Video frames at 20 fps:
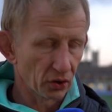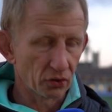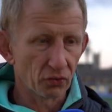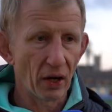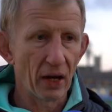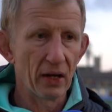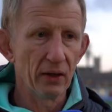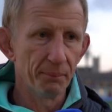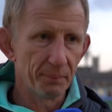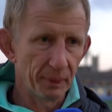
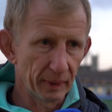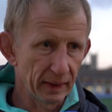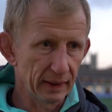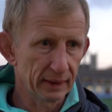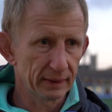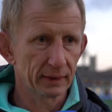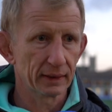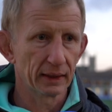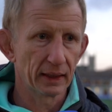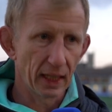crowd
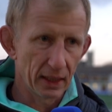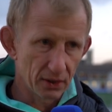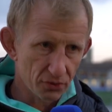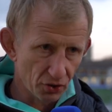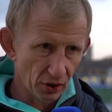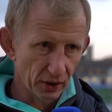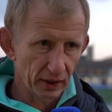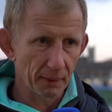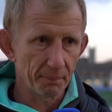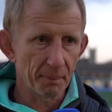piece, again,
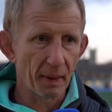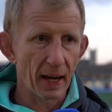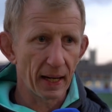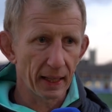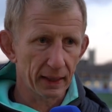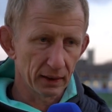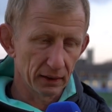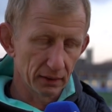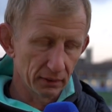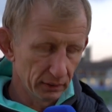trying to get
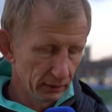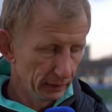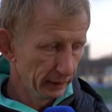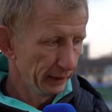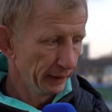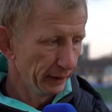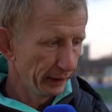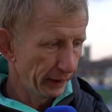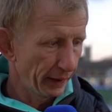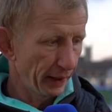back
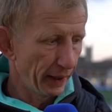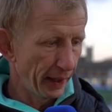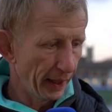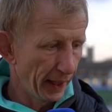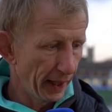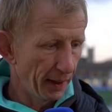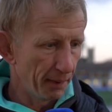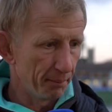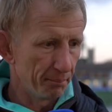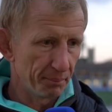
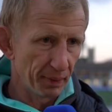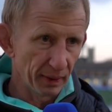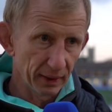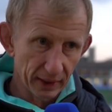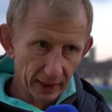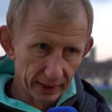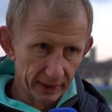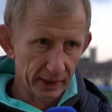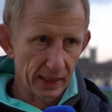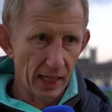and
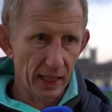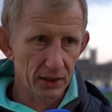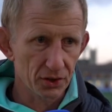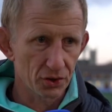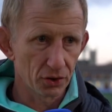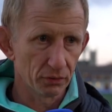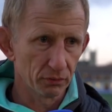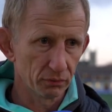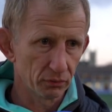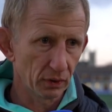build that
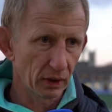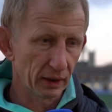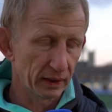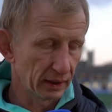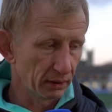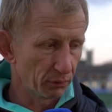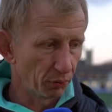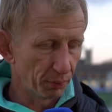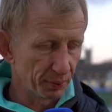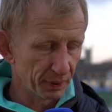connection, I
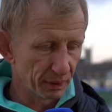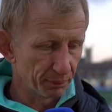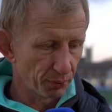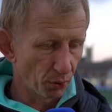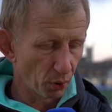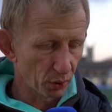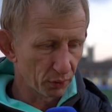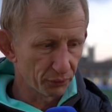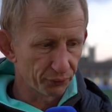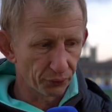think, will be
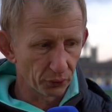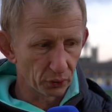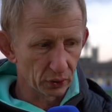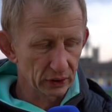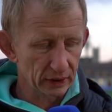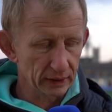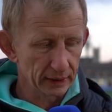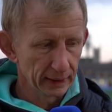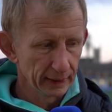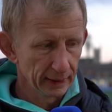important for
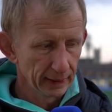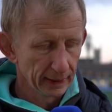us.